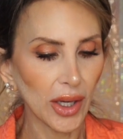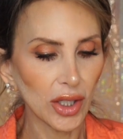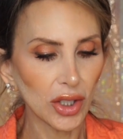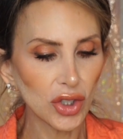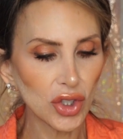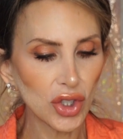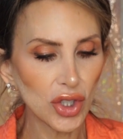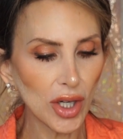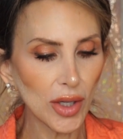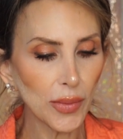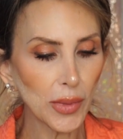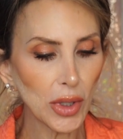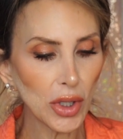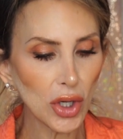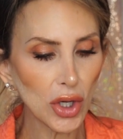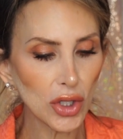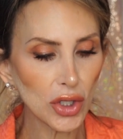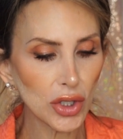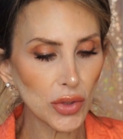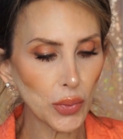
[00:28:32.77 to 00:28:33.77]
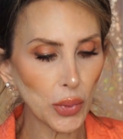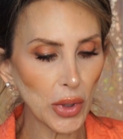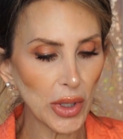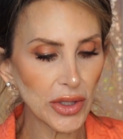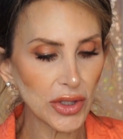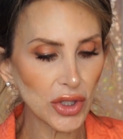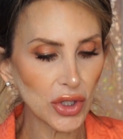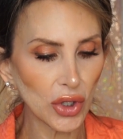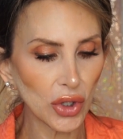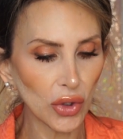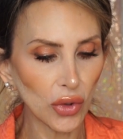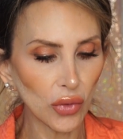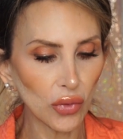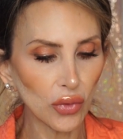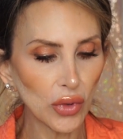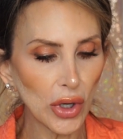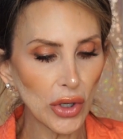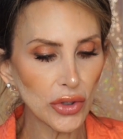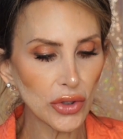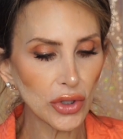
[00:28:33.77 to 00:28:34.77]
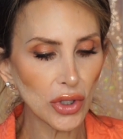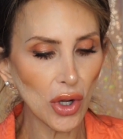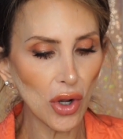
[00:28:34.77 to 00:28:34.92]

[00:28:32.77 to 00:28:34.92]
Shimmer Spritzer Rose